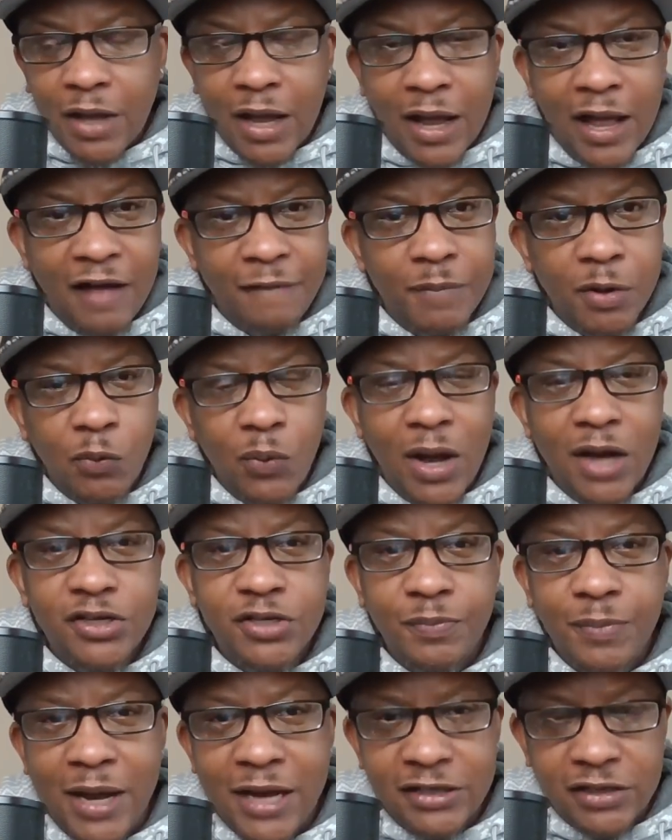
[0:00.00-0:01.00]
I've been
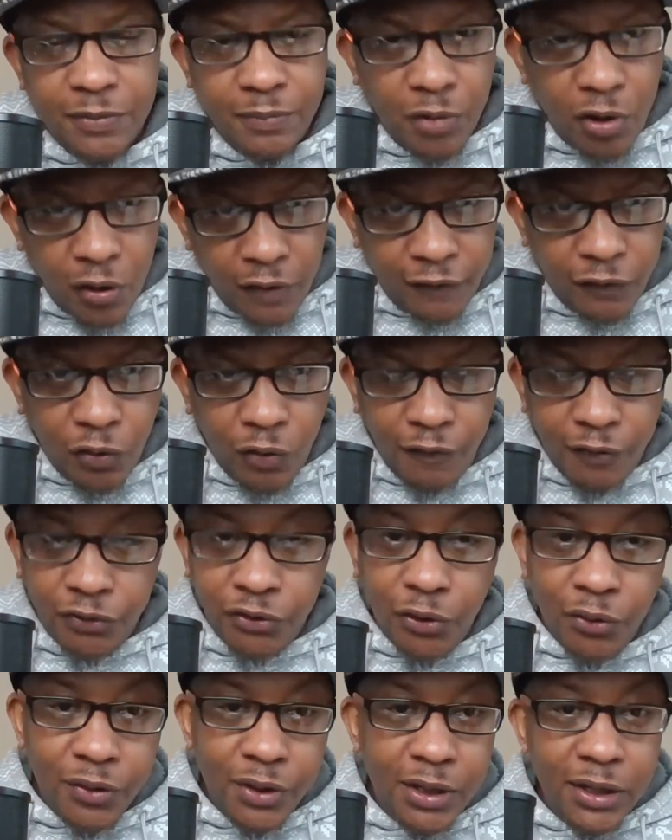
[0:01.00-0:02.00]
watching basketball for over
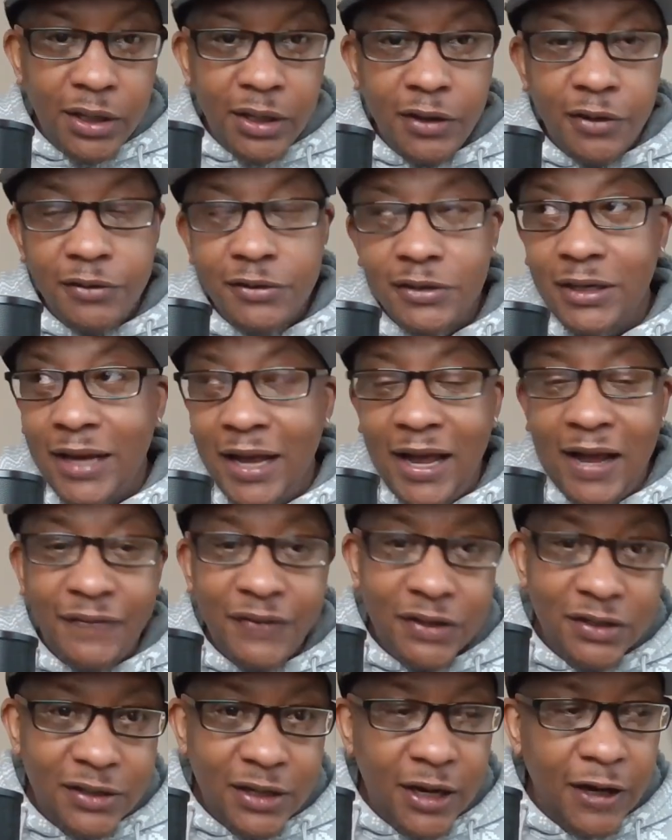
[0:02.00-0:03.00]
30 years, and I have
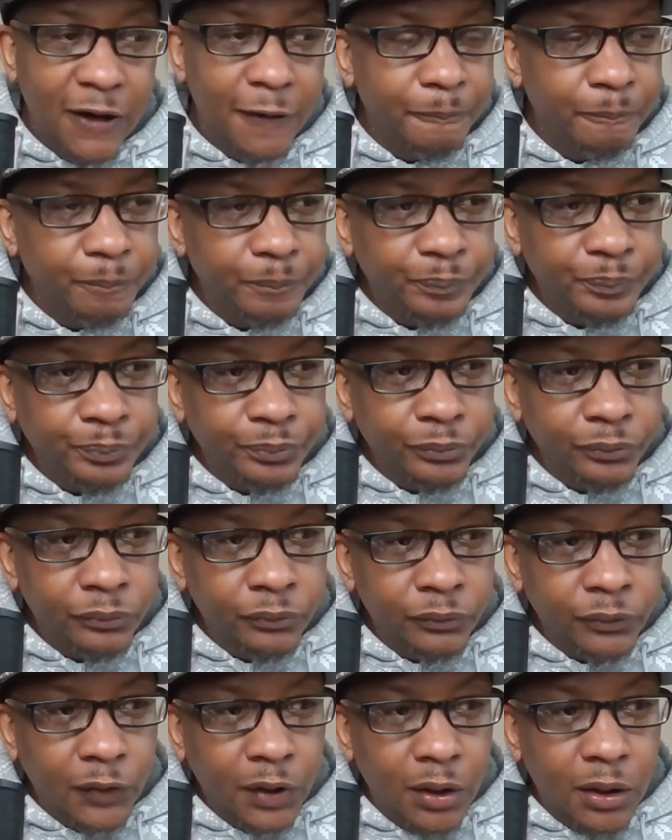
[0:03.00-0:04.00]
to say,
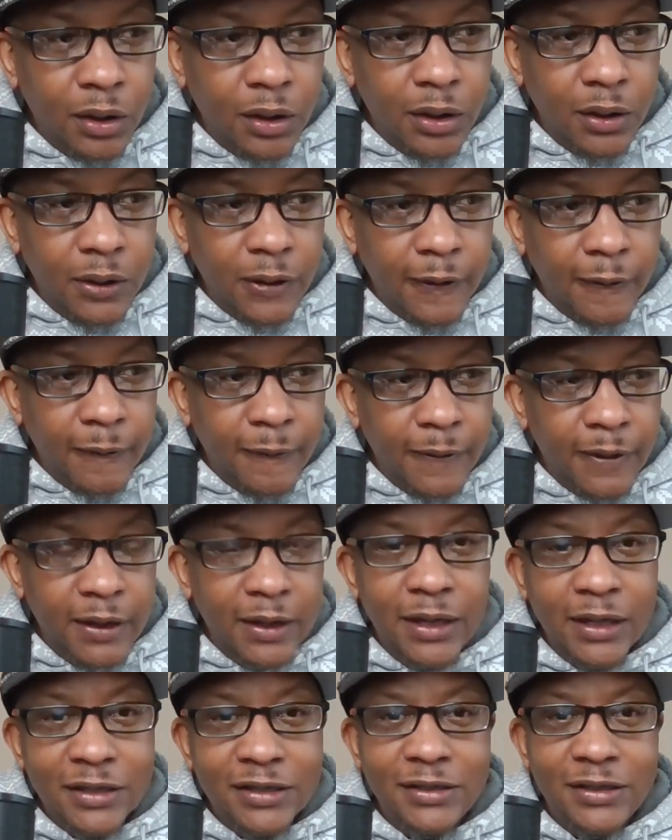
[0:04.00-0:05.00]

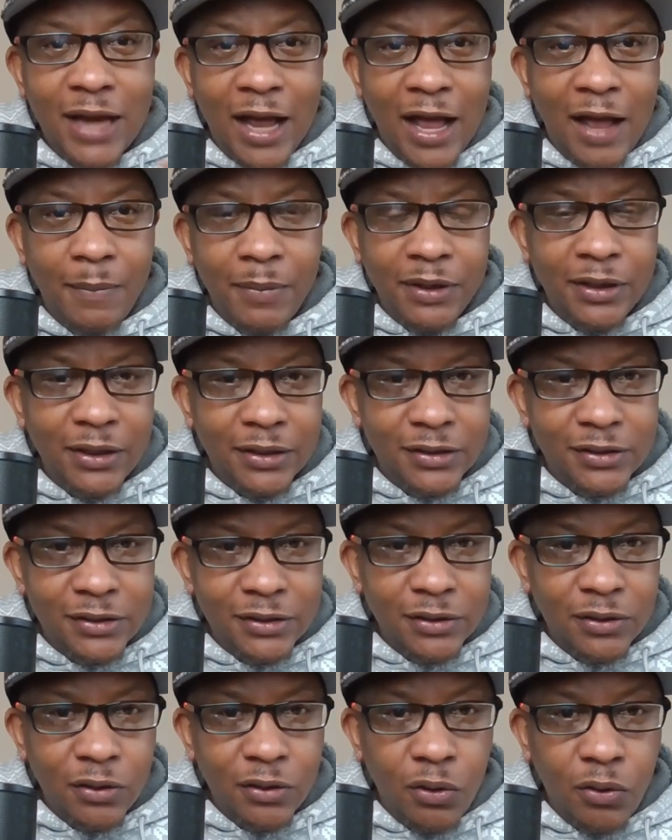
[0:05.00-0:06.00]
his dominance
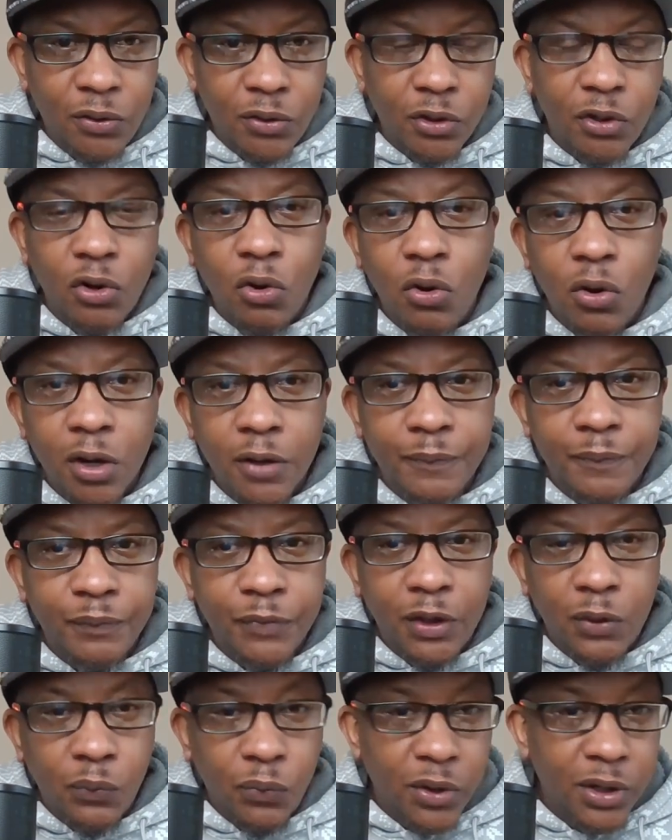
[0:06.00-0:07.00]
on the court
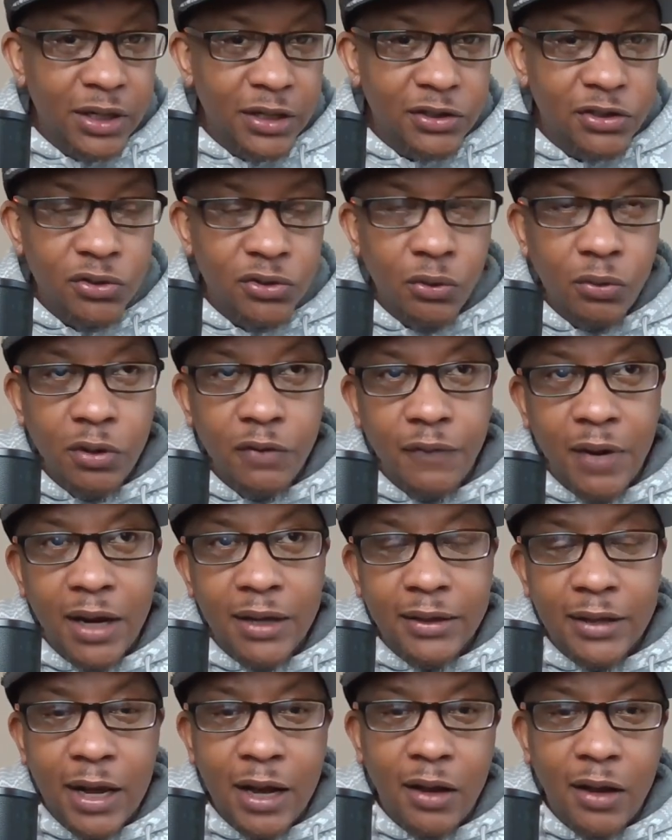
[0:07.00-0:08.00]
and what he's doing right
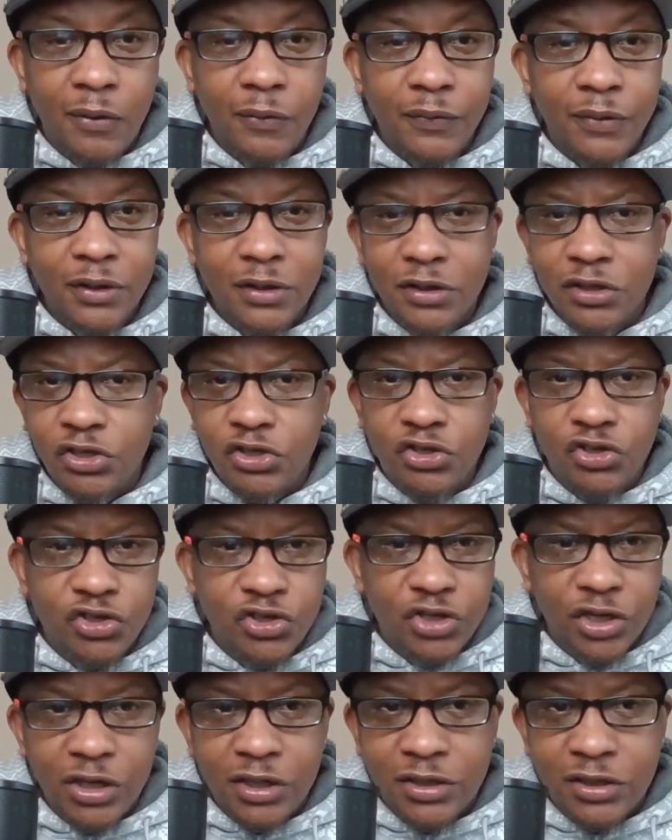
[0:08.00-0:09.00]
now is
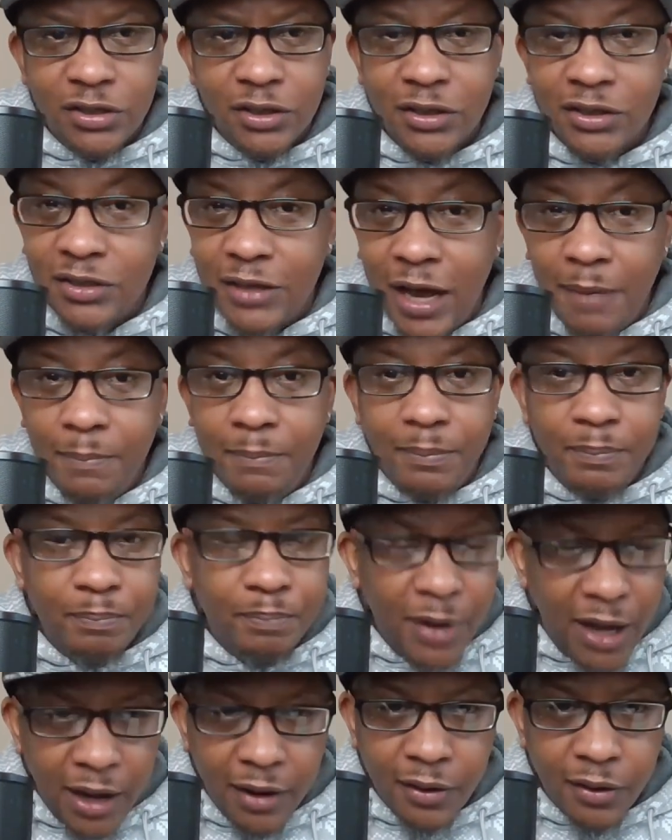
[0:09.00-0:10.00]
just, it's not
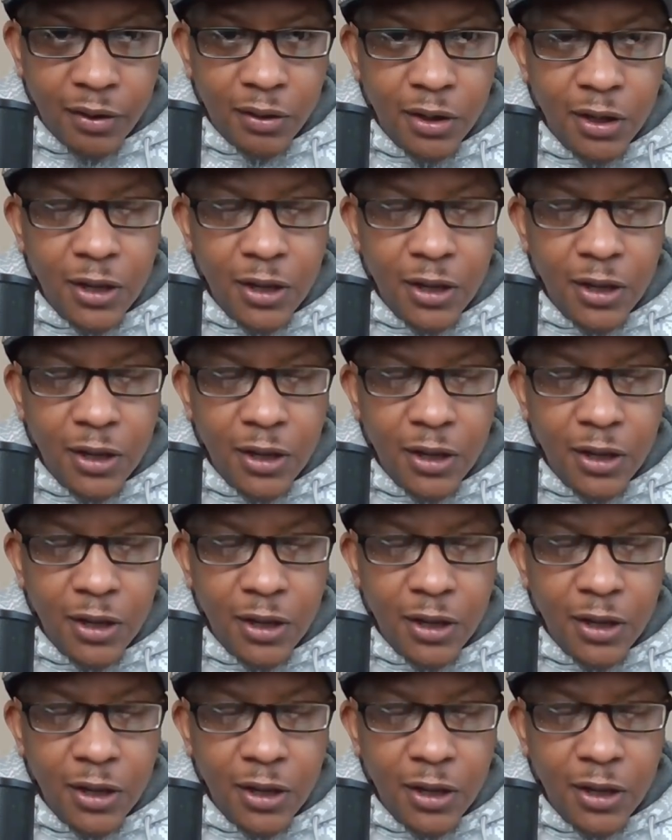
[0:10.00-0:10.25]
better,